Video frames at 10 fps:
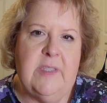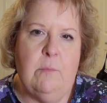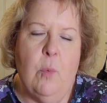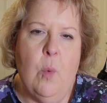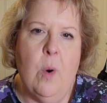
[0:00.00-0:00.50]

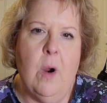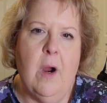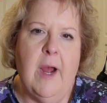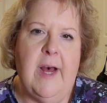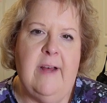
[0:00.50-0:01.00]
some
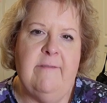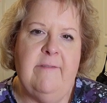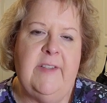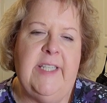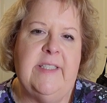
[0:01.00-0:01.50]
more
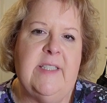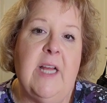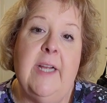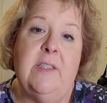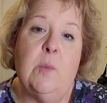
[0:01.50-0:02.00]
fleece
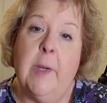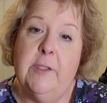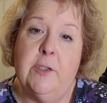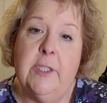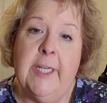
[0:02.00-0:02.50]
lined
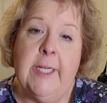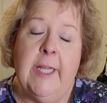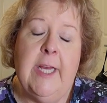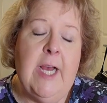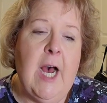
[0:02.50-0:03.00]
sweatshirting,
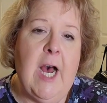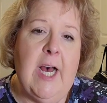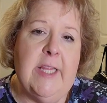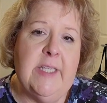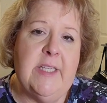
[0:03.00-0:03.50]

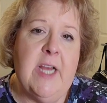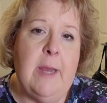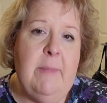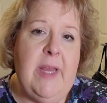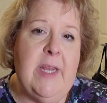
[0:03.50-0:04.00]
this
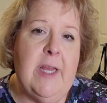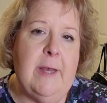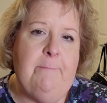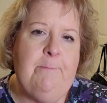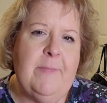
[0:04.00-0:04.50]
time in
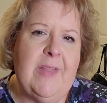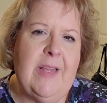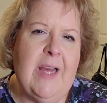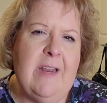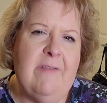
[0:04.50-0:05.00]
a
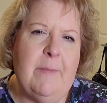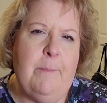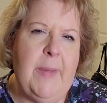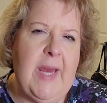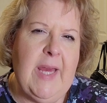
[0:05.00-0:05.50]
kind of a
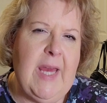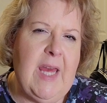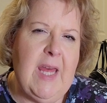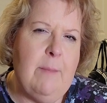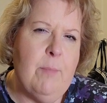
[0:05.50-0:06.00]

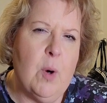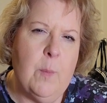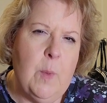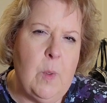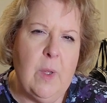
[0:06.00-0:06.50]
pinky
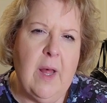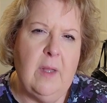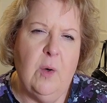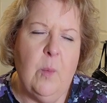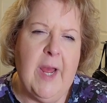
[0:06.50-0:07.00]
purple
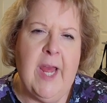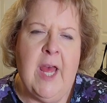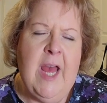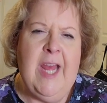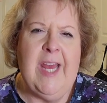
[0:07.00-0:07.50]
colorway.
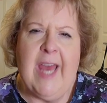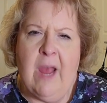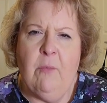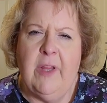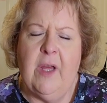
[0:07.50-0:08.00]
You
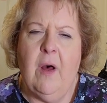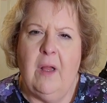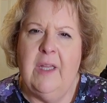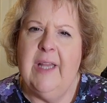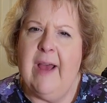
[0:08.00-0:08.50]
can't really
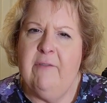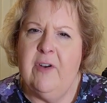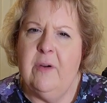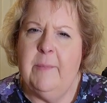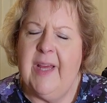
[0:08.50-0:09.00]
call it
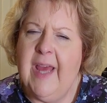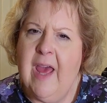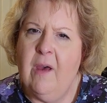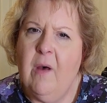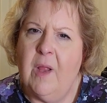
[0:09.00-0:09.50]
lavender, but you
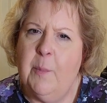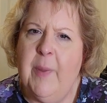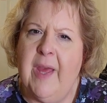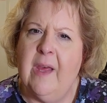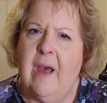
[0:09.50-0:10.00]
can't call it
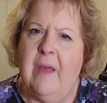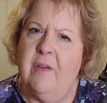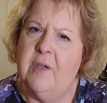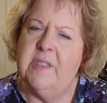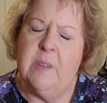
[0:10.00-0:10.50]
pink
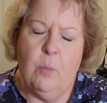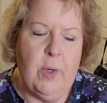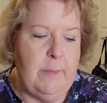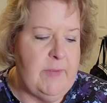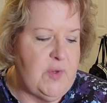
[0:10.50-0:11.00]
either. It's
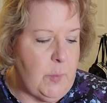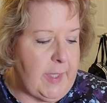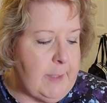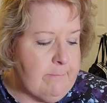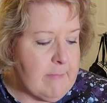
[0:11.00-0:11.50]
somewhere in
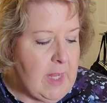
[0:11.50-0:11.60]
between.